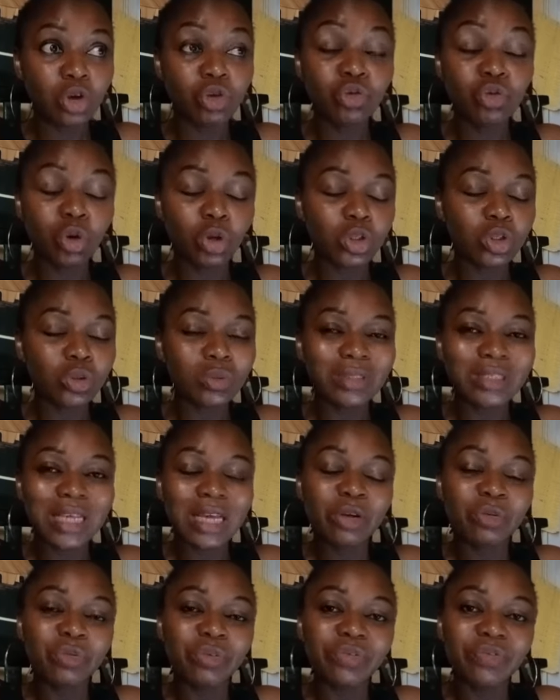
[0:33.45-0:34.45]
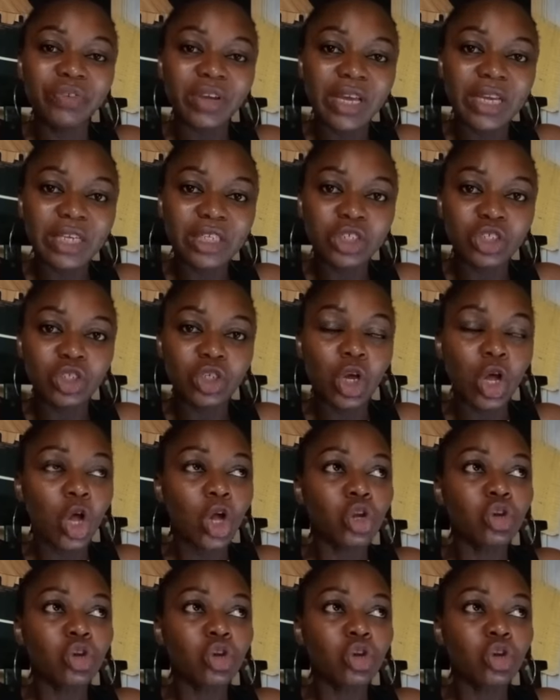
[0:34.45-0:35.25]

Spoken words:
not to take revenge,